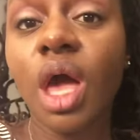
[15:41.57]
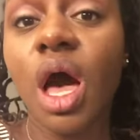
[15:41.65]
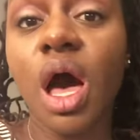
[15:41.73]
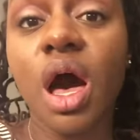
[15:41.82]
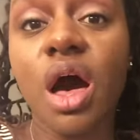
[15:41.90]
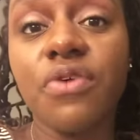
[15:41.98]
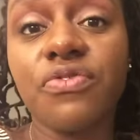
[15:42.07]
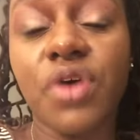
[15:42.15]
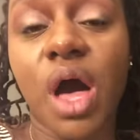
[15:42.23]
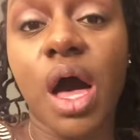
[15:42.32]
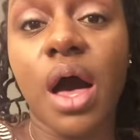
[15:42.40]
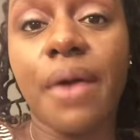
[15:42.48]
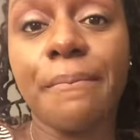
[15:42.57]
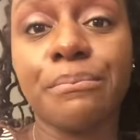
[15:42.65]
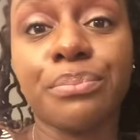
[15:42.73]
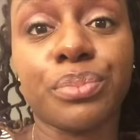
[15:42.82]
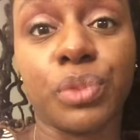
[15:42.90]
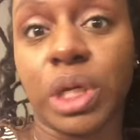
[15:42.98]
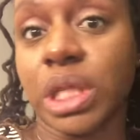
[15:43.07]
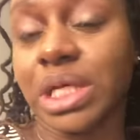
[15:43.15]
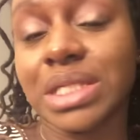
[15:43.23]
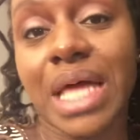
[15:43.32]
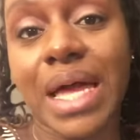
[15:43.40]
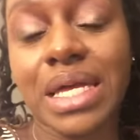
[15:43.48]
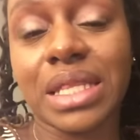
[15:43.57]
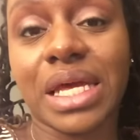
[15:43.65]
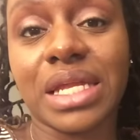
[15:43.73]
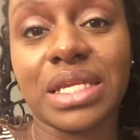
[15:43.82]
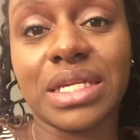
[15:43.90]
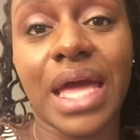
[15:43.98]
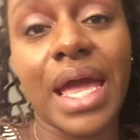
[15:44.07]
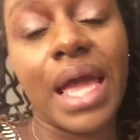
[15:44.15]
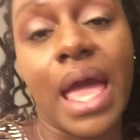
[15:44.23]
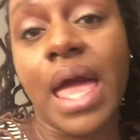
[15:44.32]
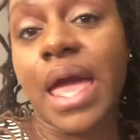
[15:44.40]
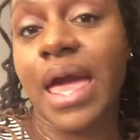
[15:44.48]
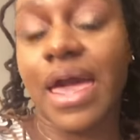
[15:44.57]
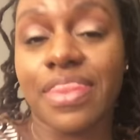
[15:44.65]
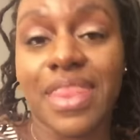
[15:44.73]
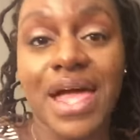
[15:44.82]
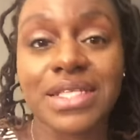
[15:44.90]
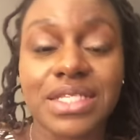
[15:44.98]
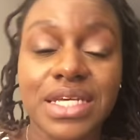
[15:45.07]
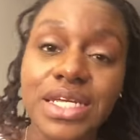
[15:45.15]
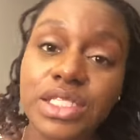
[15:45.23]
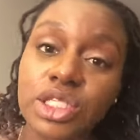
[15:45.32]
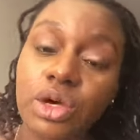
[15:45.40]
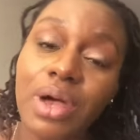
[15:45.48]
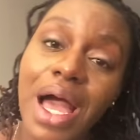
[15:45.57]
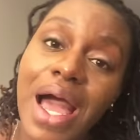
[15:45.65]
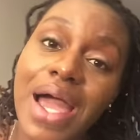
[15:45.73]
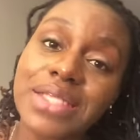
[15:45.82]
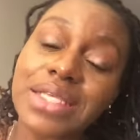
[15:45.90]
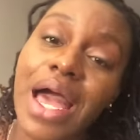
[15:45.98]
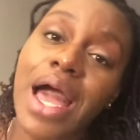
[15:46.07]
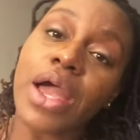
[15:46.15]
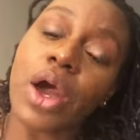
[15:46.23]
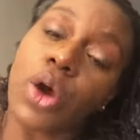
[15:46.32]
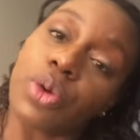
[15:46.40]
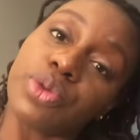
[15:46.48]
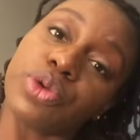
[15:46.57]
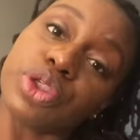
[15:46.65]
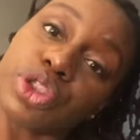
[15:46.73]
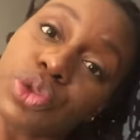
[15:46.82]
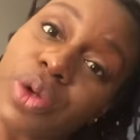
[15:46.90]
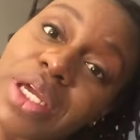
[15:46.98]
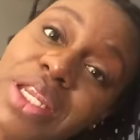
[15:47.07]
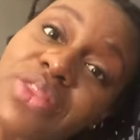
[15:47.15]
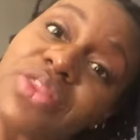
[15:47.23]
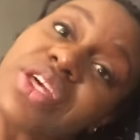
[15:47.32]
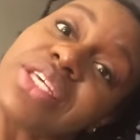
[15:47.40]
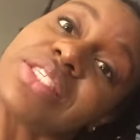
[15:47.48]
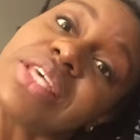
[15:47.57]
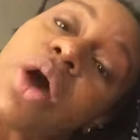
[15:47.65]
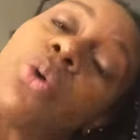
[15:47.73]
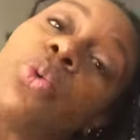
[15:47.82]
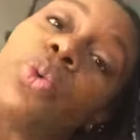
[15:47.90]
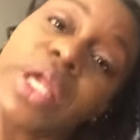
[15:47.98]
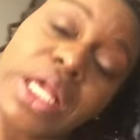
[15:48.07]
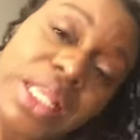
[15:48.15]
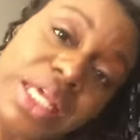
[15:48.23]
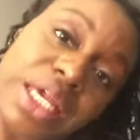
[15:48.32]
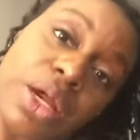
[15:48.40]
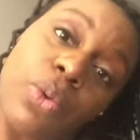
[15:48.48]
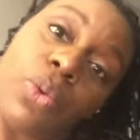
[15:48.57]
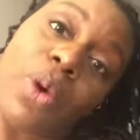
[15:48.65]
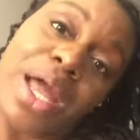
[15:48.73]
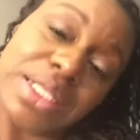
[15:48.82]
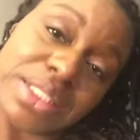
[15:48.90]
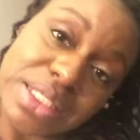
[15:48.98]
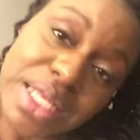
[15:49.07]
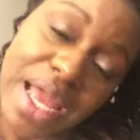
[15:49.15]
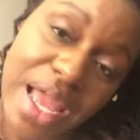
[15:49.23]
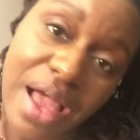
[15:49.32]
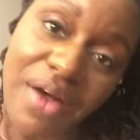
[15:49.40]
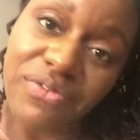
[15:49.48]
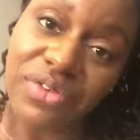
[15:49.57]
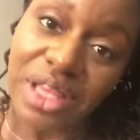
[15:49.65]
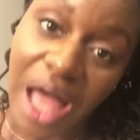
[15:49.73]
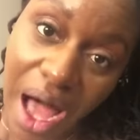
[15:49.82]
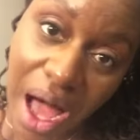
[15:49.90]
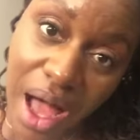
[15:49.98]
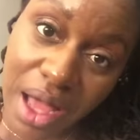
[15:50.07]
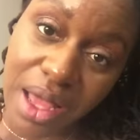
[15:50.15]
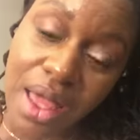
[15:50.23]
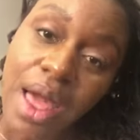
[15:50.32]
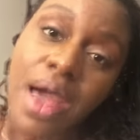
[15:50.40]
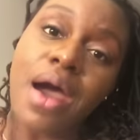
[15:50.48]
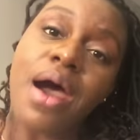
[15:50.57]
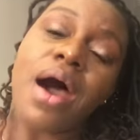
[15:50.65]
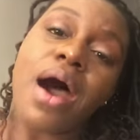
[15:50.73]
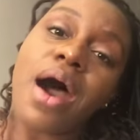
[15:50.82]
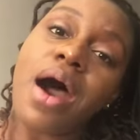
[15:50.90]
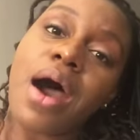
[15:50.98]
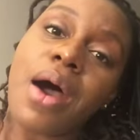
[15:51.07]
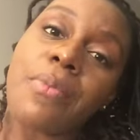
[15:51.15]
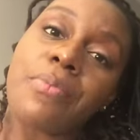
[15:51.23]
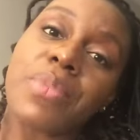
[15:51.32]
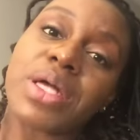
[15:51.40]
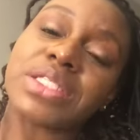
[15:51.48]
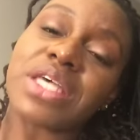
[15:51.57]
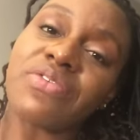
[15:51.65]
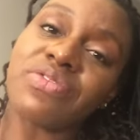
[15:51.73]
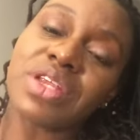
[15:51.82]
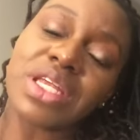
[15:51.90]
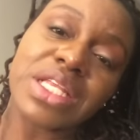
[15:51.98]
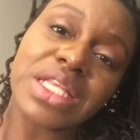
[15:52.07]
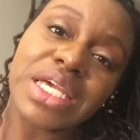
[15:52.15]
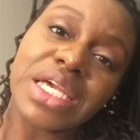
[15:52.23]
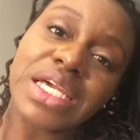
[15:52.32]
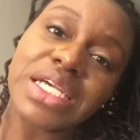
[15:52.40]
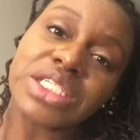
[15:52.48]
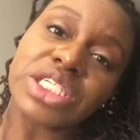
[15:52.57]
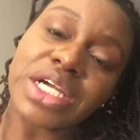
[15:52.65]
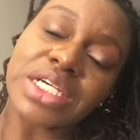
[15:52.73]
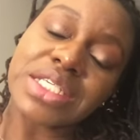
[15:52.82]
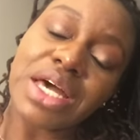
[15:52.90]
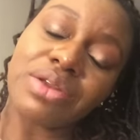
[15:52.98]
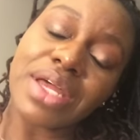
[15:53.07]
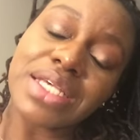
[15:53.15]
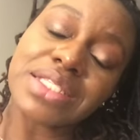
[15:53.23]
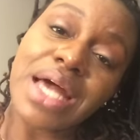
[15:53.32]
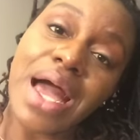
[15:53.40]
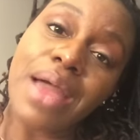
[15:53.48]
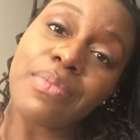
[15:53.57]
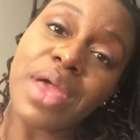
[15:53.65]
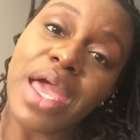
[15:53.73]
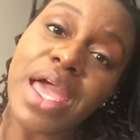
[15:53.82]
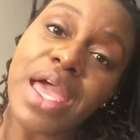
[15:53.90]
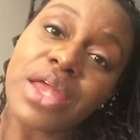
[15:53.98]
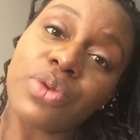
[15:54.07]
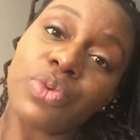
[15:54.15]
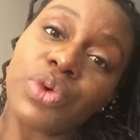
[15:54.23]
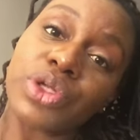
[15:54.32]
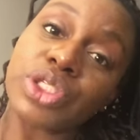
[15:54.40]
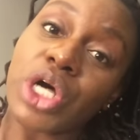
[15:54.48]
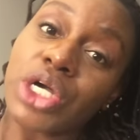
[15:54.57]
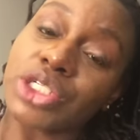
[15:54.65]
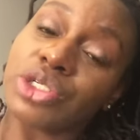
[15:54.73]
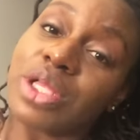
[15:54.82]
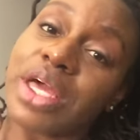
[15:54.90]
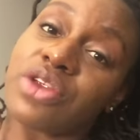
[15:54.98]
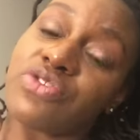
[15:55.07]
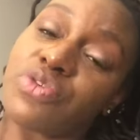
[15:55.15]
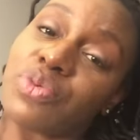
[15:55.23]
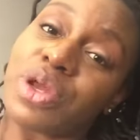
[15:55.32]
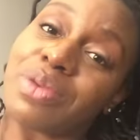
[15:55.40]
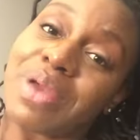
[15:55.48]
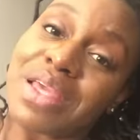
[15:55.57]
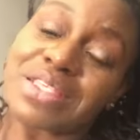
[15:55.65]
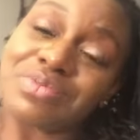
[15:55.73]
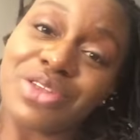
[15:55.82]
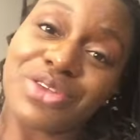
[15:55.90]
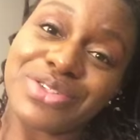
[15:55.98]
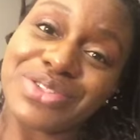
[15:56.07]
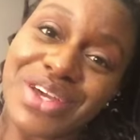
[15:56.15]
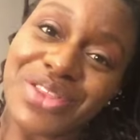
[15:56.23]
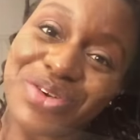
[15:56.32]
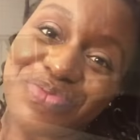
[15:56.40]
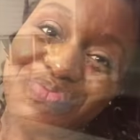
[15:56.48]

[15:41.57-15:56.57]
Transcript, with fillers: of um, what it looks like at the end of the day. And that's it. So guys, I hope you enjoyed this weekly Wednesday vlog. Um, definitely check us out next time and we'll talk to you later from one amazing mother to another.